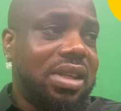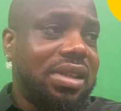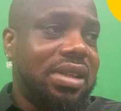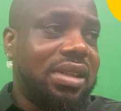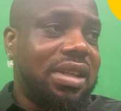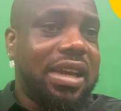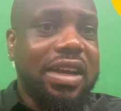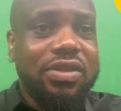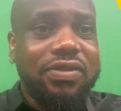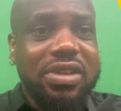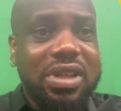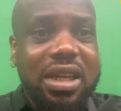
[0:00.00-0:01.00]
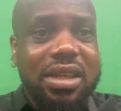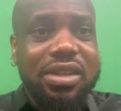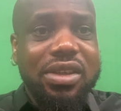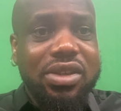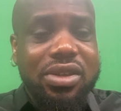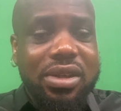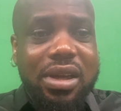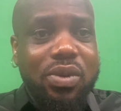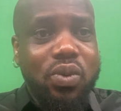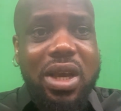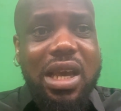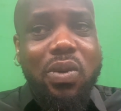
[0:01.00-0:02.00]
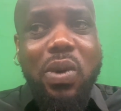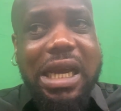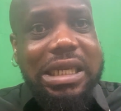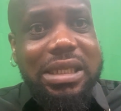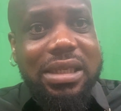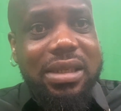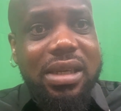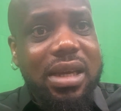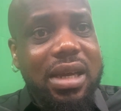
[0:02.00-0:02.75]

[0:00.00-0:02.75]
the health facility and wear whites